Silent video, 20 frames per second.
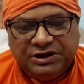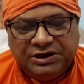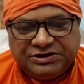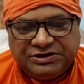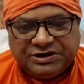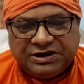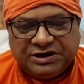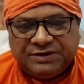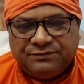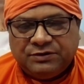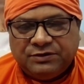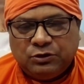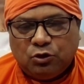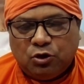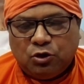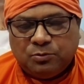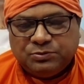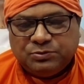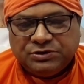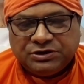each and
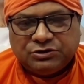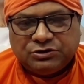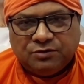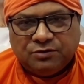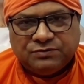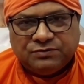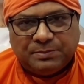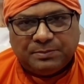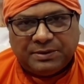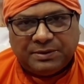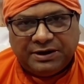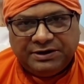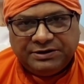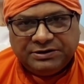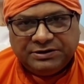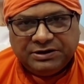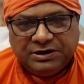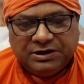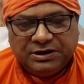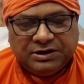every object of the
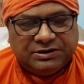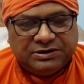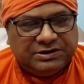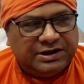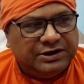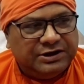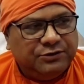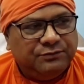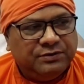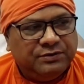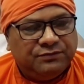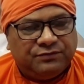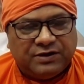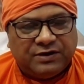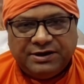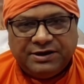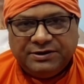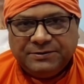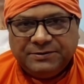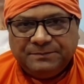mind, then you will
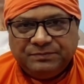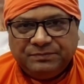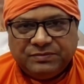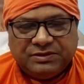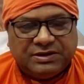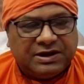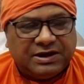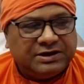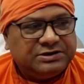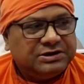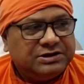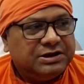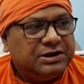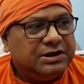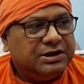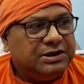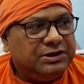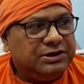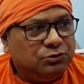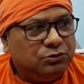find that
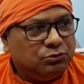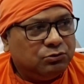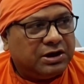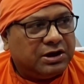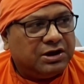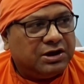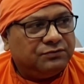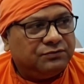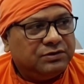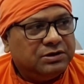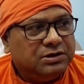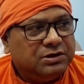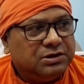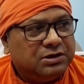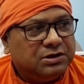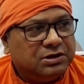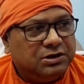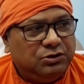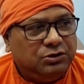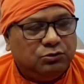you have
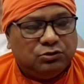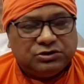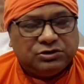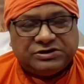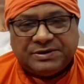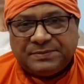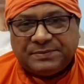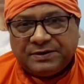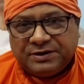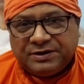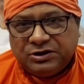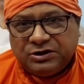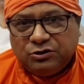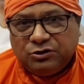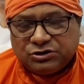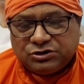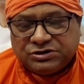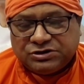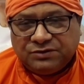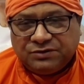
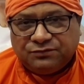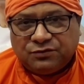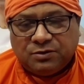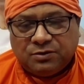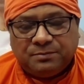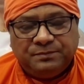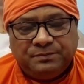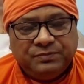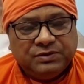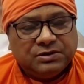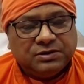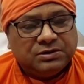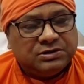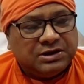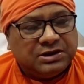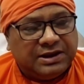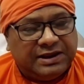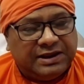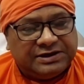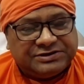separated yourself from
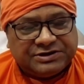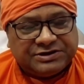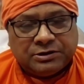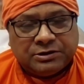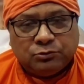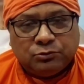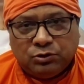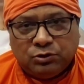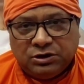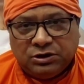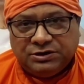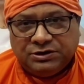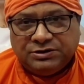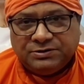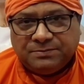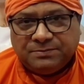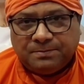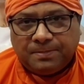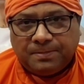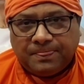the external
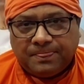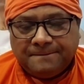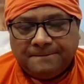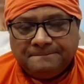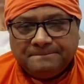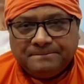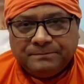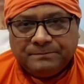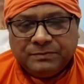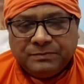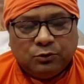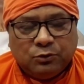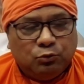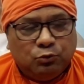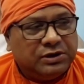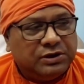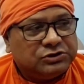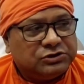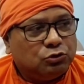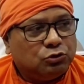world.
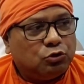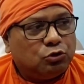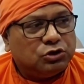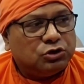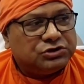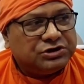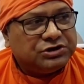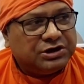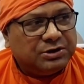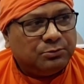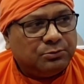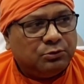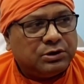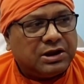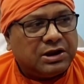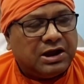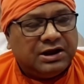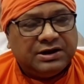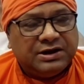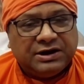We are so concerned
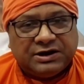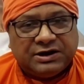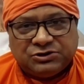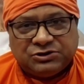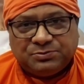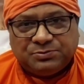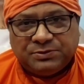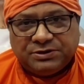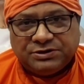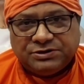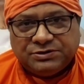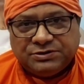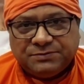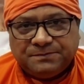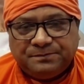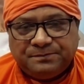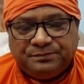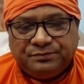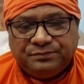about unattachment.